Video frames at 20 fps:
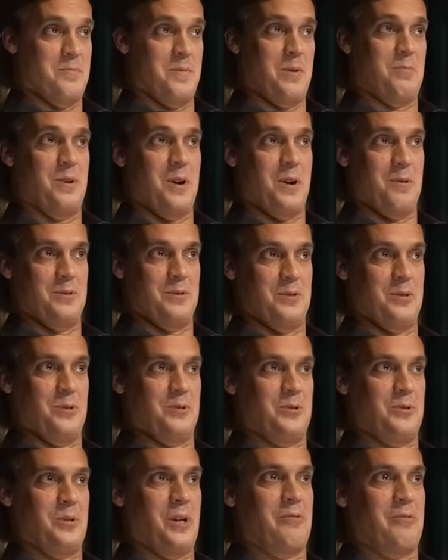Remember, I was an
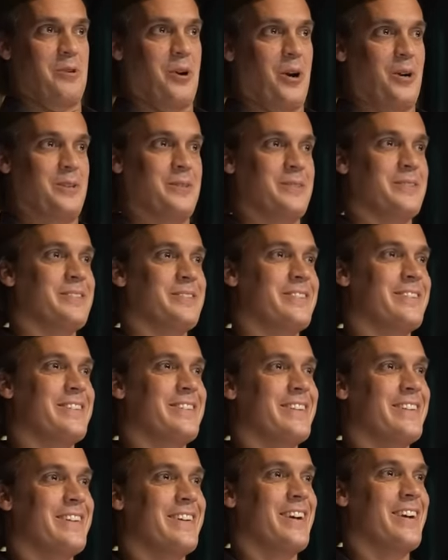ocean lifeguard.
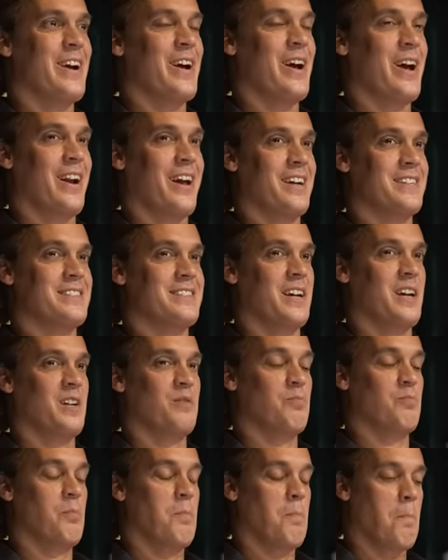And I
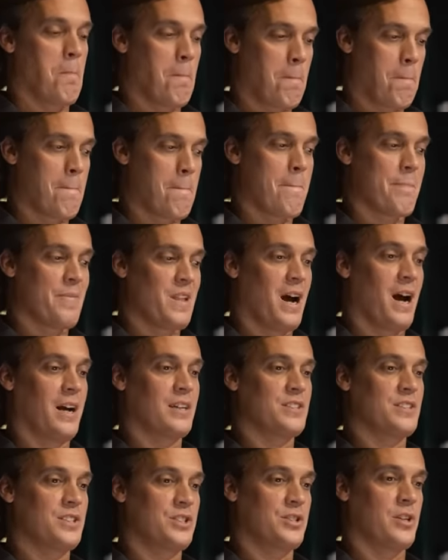said,
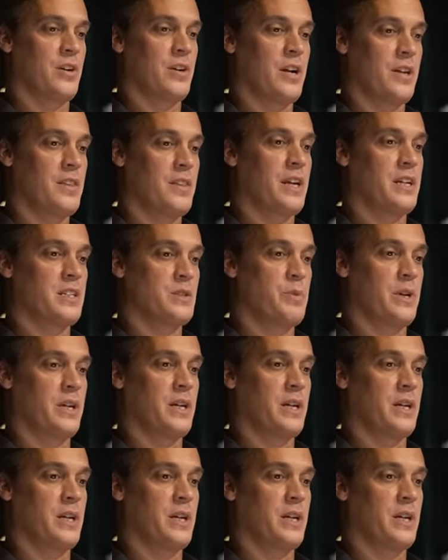honestly, Sergeant, I think it's